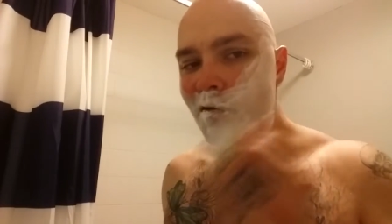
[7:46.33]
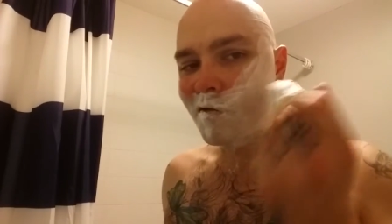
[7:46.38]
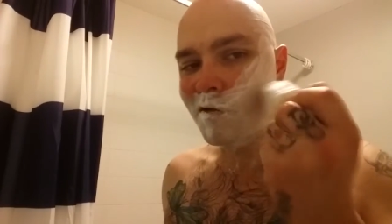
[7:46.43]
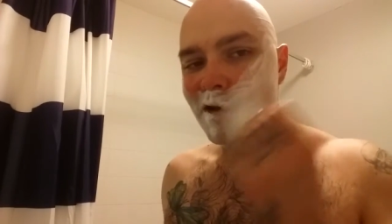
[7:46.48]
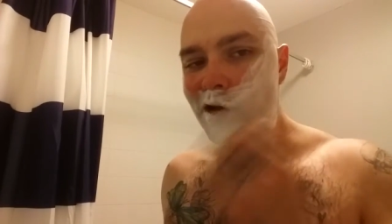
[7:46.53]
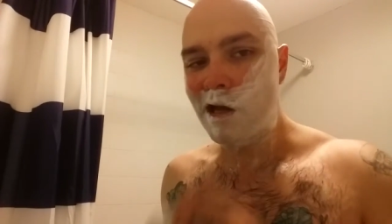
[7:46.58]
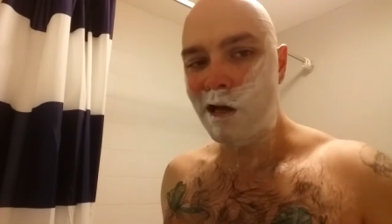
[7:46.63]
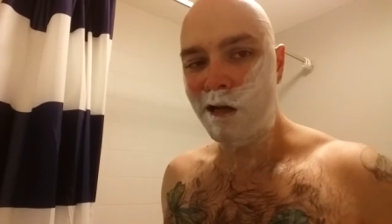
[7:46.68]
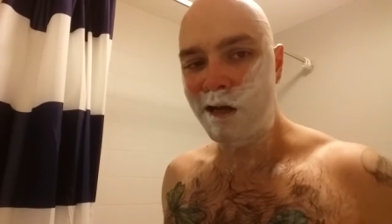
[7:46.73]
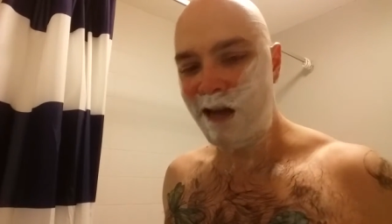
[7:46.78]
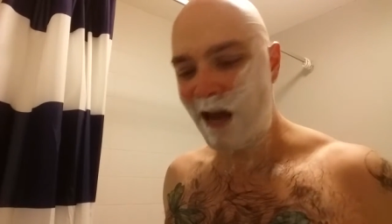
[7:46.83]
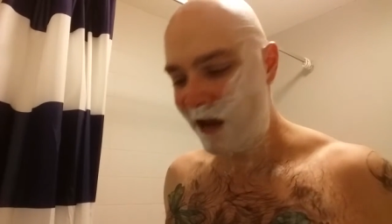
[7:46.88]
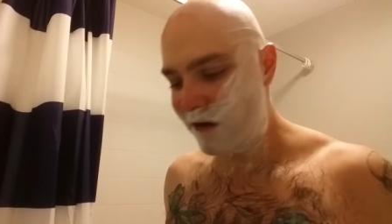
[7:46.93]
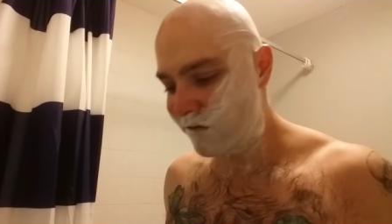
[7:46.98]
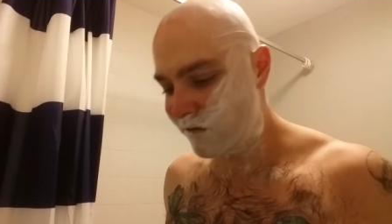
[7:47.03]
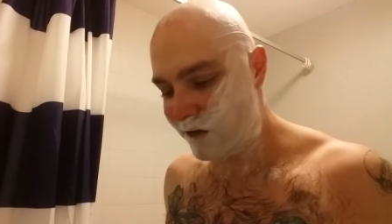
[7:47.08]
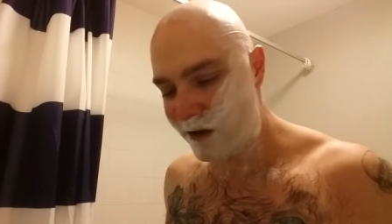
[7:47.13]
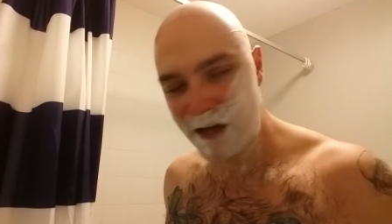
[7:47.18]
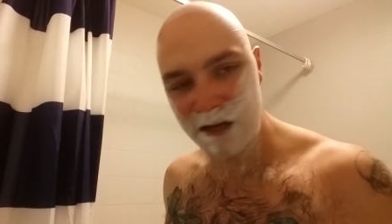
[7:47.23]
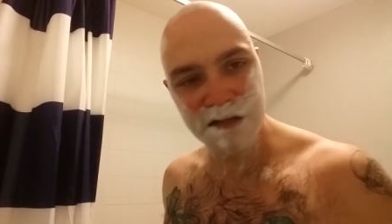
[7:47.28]
So get the
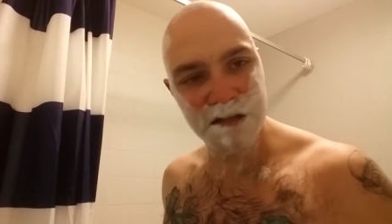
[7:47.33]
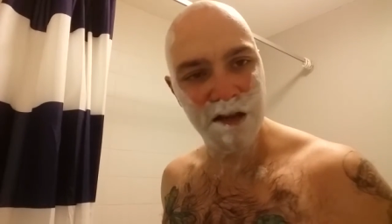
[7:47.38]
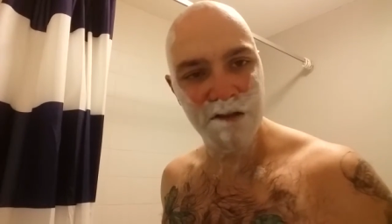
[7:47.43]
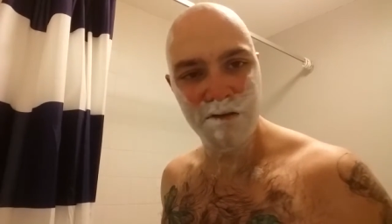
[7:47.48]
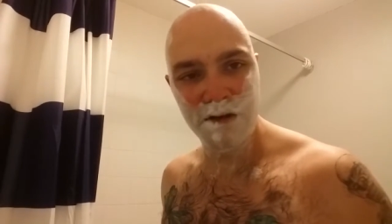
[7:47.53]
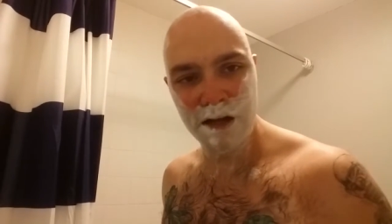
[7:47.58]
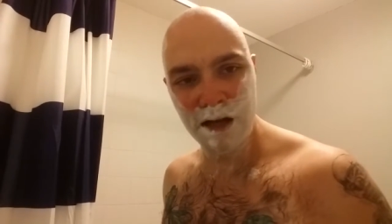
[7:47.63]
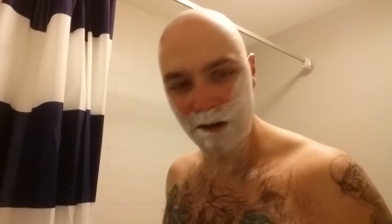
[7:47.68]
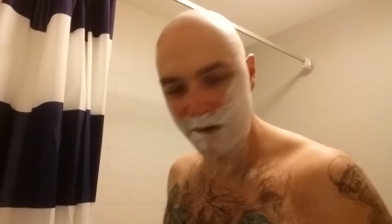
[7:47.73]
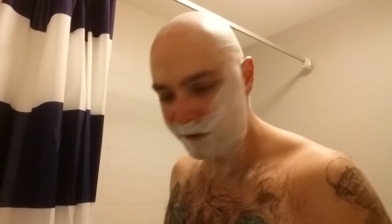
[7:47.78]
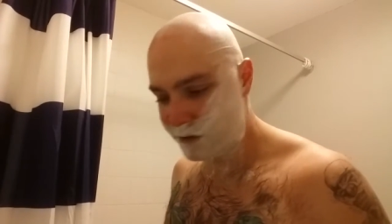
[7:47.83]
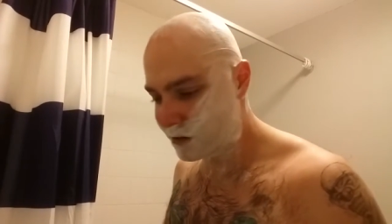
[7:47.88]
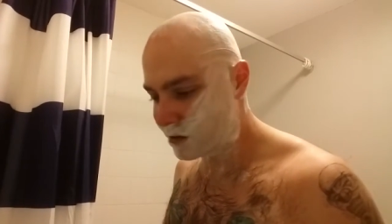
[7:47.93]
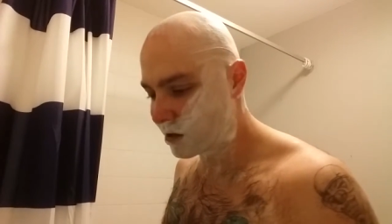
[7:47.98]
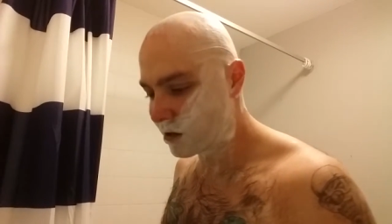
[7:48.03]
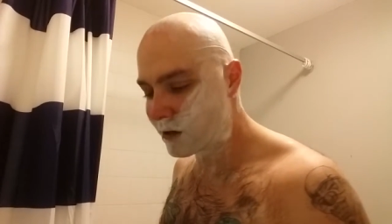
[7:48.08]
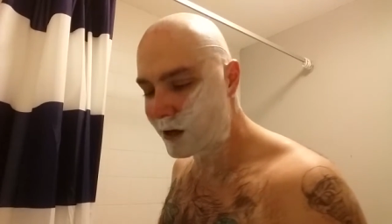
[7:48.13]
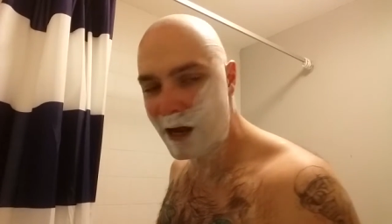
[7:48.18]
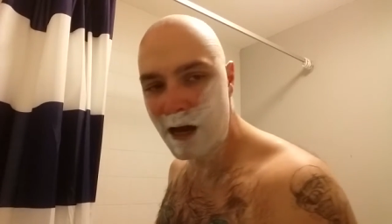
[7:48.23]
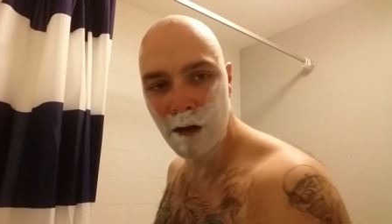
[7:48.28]
Kent VS70 out and
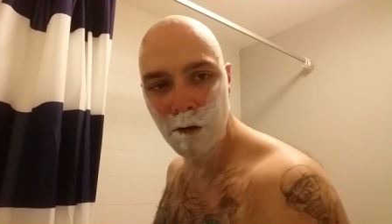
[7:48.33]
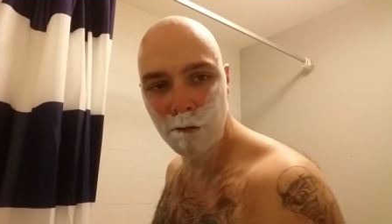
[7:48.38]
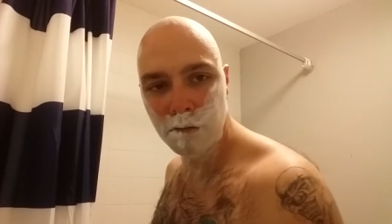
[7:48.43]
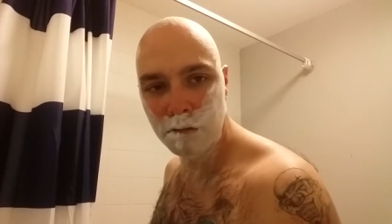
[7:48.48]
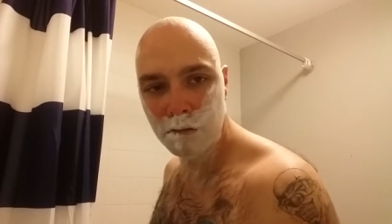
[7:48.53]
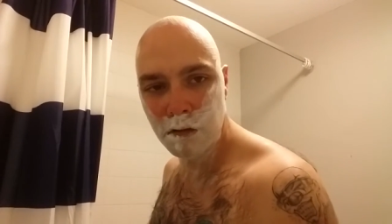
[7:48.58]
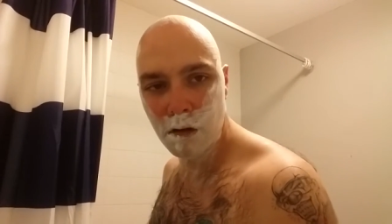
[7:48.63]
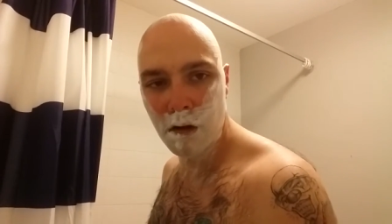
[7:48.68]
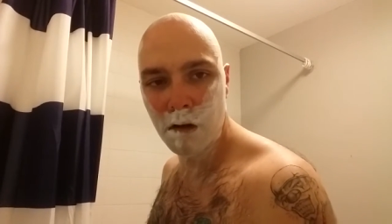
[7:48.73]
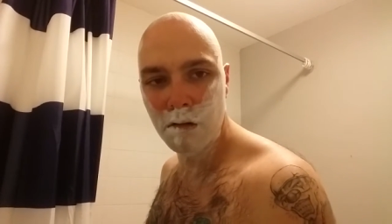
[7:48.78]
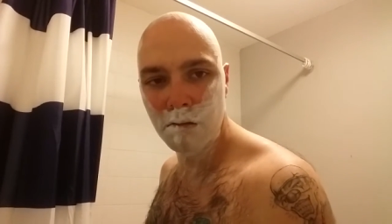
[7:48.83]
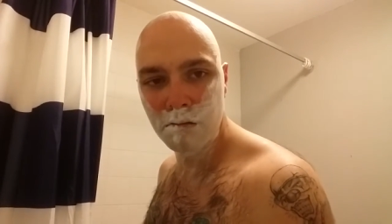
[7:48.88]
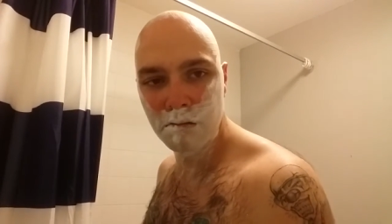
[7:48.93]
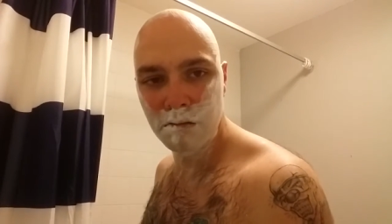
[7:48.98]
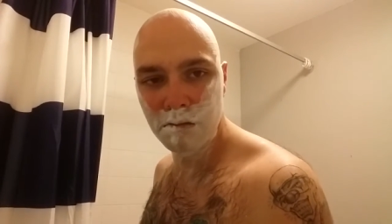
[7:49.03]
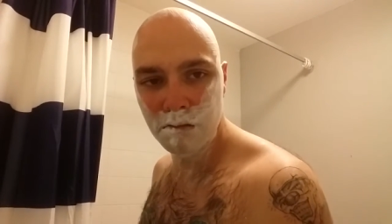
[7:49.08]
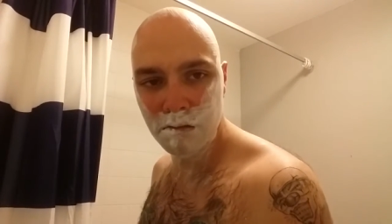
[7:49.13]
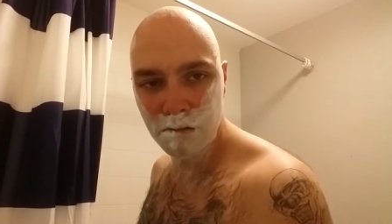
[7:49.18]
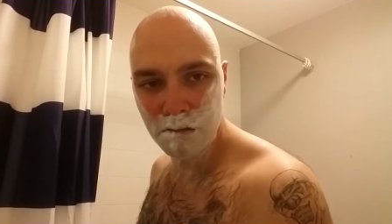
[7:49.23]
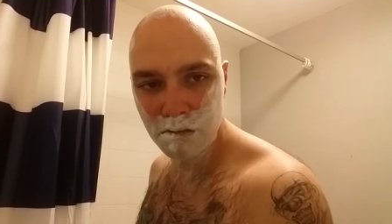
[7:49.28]
show you how like,
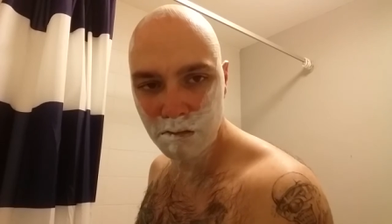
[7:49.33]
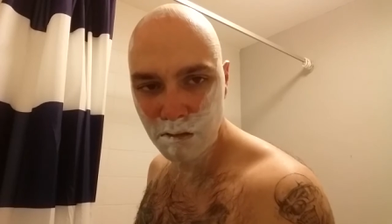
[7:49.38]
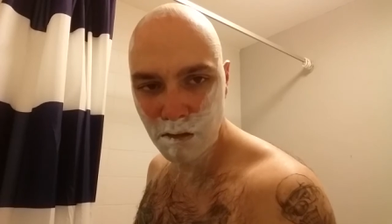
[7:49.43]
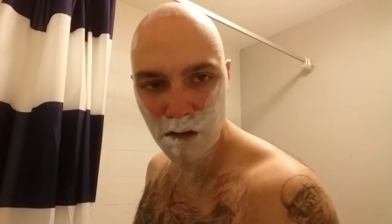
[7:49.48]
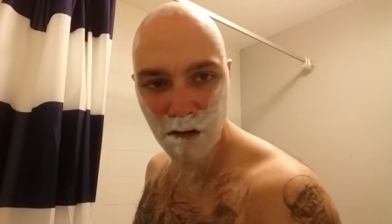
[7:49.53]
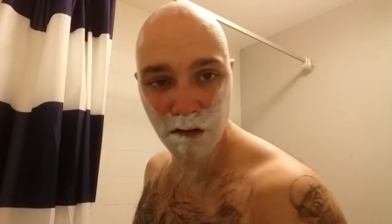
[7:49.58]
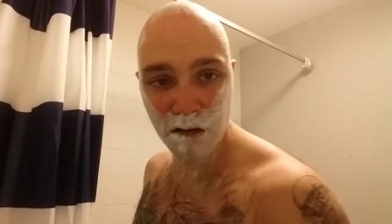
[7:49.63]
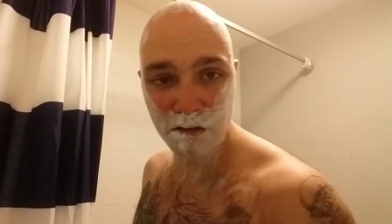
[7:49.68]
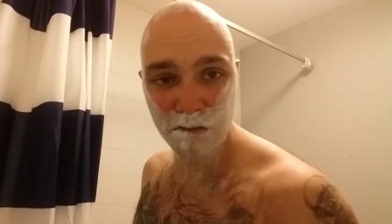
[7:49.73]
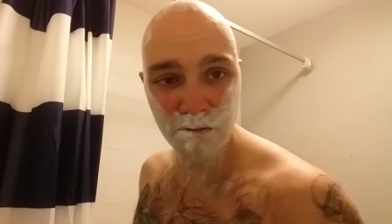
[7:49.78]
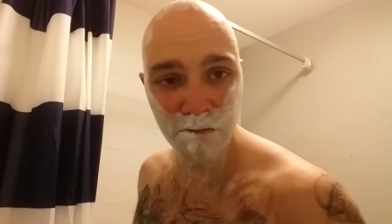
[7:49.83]
oh, it's